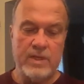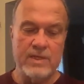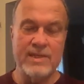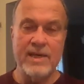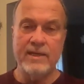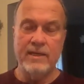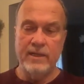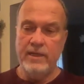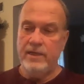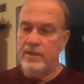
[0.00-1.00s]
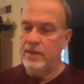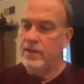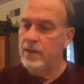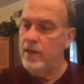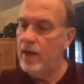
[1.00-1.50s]
Secondly,
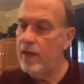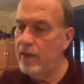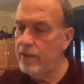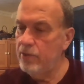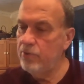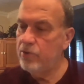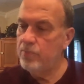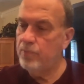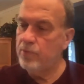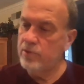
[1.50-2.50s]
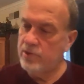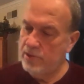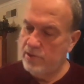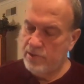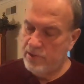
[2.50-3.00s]
uh, you could
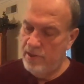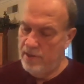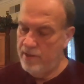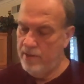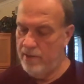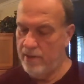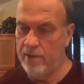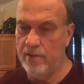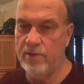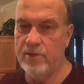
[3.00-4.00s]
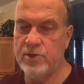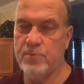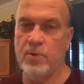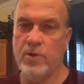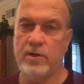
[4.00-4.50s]
purchase this
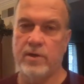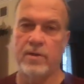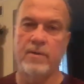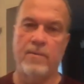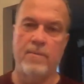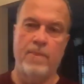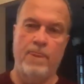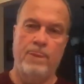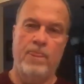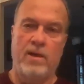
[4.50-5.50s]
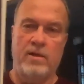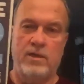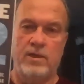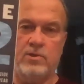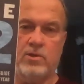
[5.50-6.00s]
book.
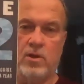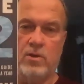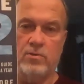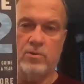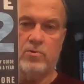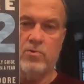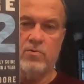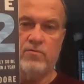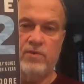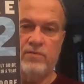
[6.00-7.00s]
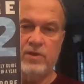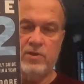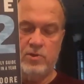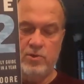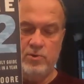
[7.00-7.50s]
It's called Core
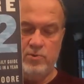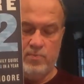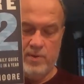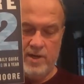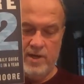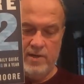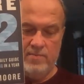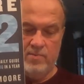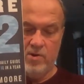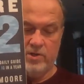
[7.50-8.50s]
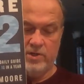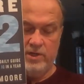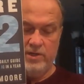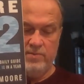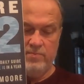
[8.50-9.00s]
52 by Mark
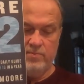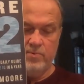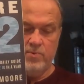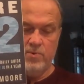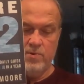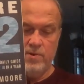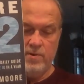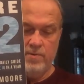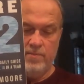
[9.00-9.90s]
E. Moore.